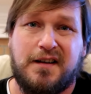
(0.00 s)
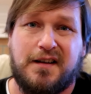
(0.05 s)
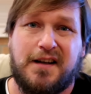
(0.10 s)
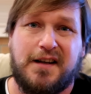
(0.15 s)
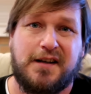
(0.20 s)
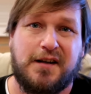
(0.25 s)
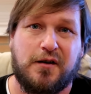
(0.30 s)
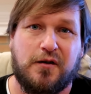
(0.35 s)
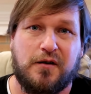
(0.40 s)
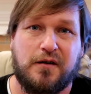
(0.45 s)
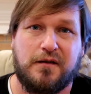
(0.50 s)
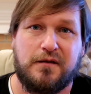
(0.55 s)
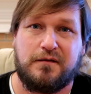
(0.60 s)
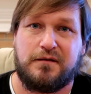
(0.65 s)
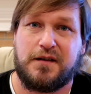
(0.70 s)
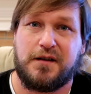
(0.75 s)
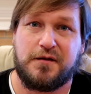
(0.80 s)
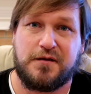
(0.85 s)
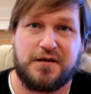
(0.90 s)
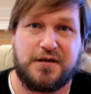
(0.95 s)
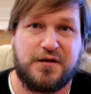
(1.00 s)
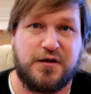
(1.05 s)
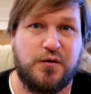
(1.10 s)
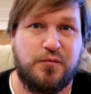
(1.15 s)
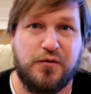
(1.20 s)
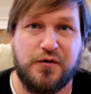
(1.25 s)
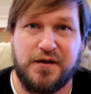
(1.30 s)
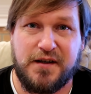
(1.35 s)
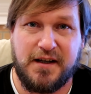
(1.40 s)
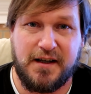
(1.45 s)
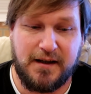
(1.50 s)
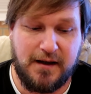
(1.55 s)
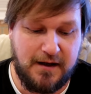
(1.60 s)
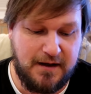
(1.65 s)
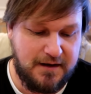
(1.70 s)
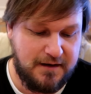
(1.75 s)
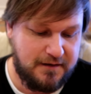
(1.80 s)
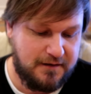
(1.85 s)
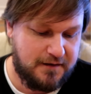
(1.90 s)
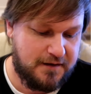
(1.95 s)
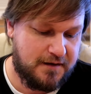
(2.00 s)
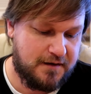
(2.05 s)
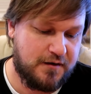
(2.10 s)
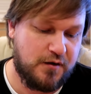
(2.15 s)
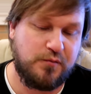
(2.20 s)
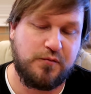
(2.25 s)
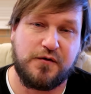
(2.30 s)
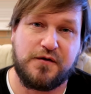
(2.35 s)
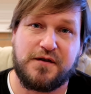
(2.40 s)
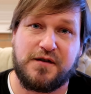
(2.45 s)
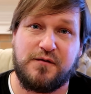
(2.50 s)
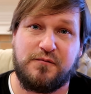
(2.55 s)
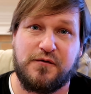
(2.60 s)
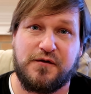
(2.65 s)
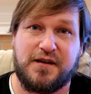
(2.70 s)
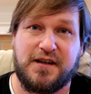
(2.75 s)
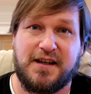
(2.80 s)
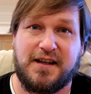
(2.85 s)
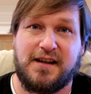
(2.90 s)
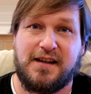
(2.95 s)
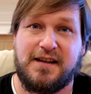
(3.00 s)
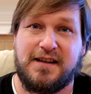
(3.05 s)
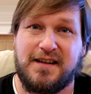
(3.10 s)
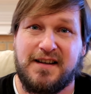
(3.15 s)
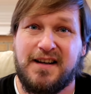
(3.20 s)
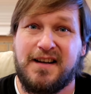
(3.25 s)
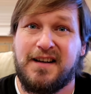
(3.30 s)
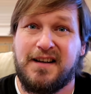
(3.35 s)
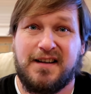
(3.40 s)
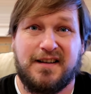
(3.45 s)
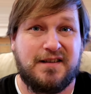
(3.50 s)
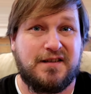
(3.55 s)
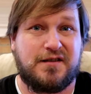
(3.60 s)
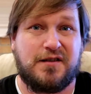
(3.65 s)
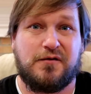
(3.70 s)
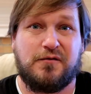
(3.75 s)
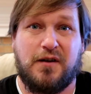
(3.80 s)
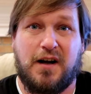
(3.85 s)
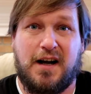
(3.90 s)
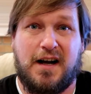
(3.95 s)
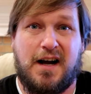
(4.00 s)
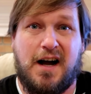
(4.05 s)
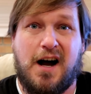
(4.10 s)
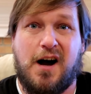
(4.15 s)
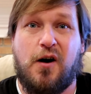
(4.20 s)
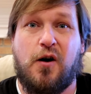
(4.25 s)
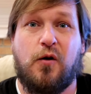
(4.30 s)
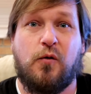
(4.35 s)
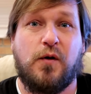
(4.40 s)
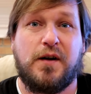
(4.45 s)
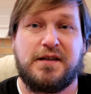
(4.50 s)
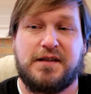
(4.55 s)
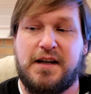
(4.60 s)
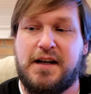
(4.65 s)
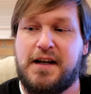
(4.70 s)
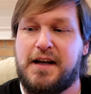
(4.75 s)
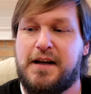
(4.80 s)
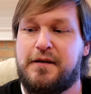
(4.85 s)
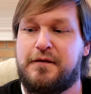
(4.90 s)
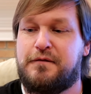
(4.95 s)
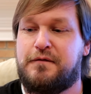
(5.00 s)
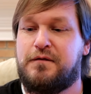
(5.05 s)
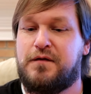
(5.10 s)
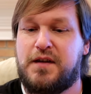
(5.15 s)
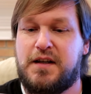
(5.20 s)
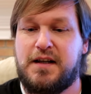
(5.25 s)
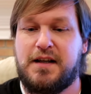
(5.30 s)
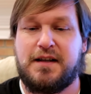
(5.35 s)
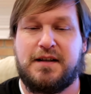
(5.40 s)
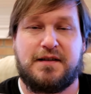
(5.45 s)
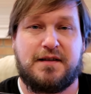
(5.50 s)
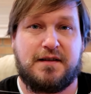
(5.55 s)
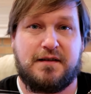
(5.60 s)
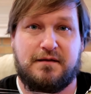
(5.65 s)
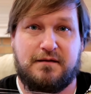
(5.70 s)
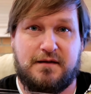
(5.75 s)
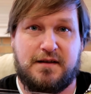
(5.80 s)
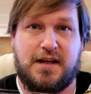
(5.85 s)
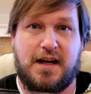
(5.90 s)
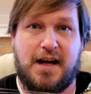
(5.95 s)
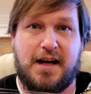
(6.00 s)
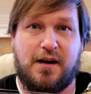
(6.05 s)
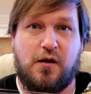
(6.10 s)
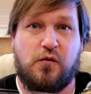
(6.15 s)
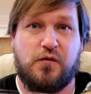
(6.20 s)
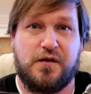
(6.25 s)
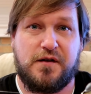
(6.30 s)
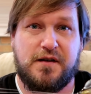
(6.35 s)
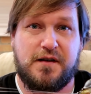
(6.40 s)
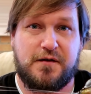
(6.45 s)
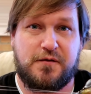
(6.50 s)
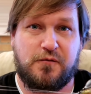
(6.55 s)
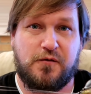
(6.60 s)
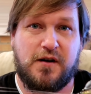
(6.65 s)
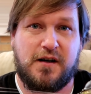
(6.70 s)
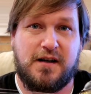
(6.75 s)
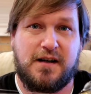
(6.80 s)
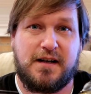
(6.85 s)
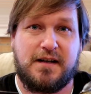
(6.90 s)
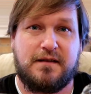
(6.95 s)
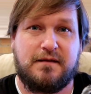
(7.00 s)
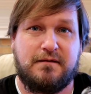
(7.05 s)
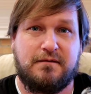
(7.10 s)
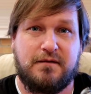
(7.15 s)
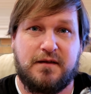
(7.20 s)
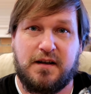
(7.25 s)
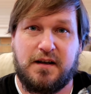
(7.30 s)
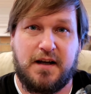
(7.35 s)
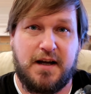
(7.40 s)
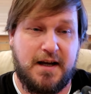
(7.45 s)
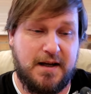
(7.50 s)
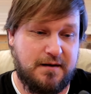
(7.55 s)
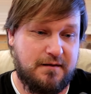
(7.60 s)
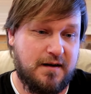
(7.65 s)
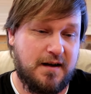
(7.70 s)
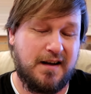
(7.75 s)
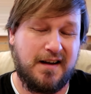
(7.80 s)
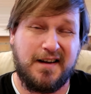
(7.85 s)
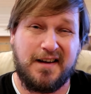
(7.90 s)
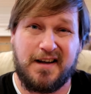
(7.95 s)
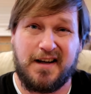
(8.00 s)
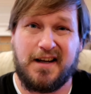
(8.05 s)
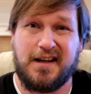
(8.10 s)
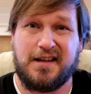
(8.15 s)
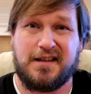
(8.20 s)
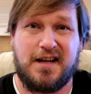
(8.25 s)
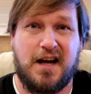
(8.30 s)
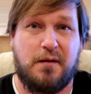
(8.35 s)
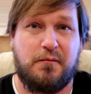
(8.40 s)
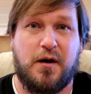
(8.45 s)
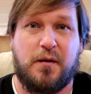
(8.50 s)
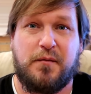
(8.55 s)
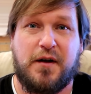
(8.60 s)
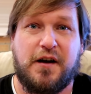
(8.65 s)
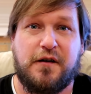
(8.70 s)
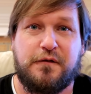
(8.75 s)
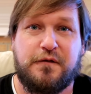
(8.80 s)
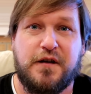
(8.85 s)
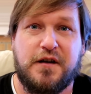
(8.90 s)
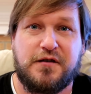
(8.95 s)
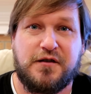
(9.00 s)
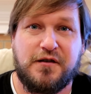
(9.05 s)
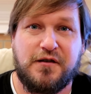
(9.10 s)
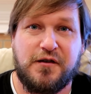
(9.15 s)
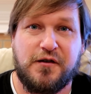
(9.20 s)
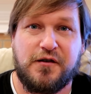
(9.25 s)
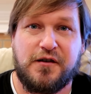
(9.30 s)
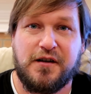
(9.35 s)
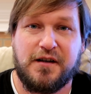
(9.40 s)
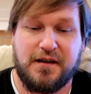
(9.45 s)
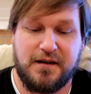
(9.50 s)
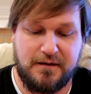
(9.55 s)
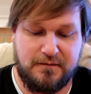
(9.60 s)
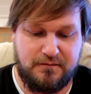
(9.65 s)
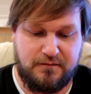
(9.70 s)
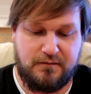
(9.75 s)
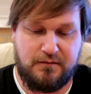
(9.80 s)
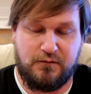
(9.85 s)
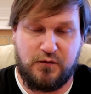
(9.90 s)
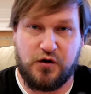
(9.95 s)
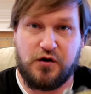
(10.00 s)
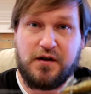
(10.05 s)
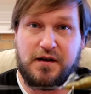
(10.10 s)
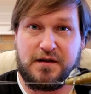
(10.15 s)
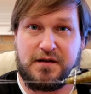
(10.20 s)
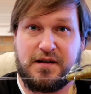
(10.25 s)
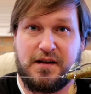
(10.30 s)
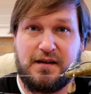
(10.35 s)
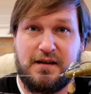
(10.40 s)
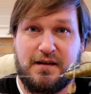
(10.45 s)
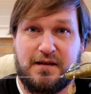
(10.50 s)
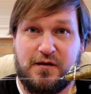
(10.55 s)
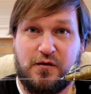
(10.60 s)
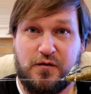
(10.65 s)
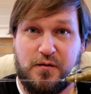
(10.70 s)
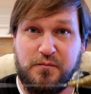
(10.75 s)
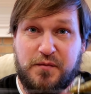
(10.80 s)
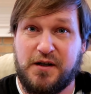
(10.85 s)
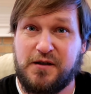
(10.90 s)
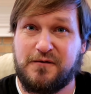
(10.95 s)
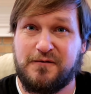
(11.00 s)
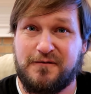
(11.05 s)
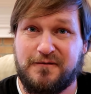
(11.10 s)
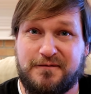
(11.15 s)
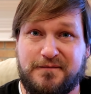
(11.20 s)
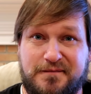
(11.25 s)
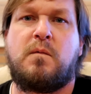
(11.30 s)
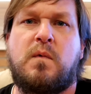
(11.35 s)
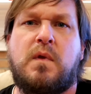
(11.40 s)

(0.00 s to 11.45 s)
They're super deadly, super deadly. So I always have this tied onto this rod, and anytime I'm out fishing, you're gonna see this on the boat.